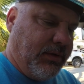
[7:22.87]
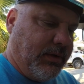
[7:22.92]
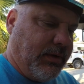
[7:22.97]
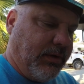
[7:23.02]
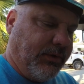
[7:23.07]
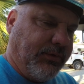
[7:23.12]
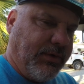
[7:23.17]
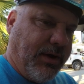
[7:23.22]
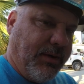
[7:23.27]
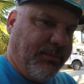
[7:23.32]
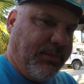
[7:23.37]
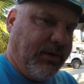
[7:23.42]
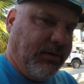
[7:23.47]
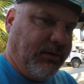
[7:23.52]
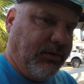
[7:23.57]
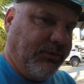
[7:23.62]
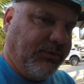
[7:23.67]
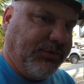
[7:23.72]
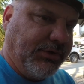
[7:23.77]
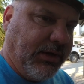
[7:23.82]
I'll try and be a
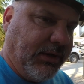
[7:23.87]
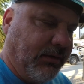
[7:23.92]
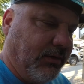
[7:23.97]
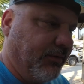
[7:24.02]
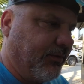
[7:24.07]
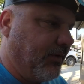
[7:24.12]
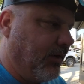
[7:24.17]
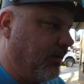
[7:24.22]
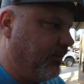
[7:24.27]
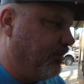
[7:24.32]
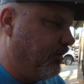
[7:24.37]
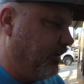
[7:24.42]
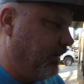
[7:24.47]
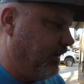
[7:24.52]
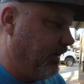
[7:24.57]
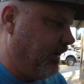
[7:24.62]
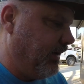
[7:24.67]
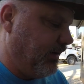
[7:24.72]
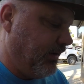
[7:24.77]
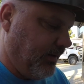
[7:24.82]
little gentler trying to put
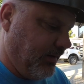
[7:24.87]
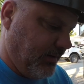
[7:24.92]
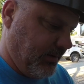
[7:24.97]
it in.